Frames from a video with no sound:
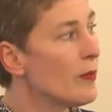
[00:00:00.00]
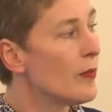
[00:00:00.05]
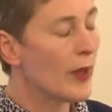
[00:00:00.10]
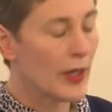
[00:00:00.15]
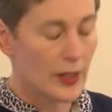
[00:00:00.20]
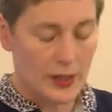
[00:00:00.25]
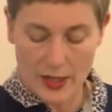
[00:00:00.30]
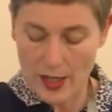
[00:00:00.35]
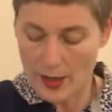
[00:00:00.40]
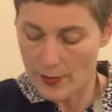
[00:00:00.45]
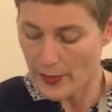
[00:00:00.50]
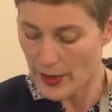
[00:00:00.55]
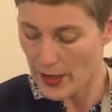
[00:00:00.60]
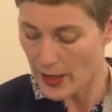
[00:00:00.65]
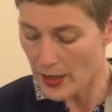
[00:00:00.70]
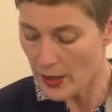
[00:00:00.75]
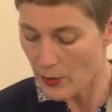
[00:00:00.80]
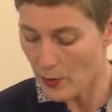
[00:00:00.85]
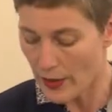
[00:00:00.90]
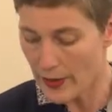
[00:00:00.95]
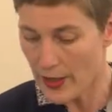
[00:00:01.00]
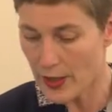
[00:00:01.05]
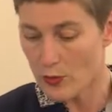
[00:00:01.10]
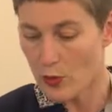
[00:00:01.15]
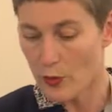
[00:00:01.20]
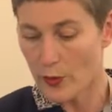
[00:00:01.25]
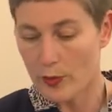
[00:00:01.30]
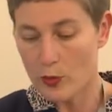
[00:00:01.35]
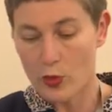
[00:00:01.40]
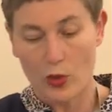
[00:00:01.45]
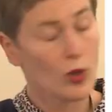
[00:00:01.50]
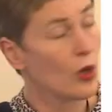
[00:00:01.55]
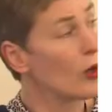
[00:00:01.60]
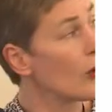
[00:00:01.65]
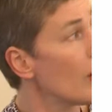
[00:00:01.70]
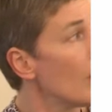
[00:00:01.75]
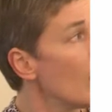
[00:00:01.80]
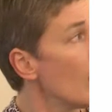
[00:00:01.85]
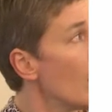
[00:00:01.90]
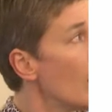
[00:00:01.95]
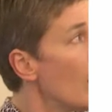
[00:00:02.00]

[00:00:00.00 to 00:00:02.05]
but anyway, that's what we put on.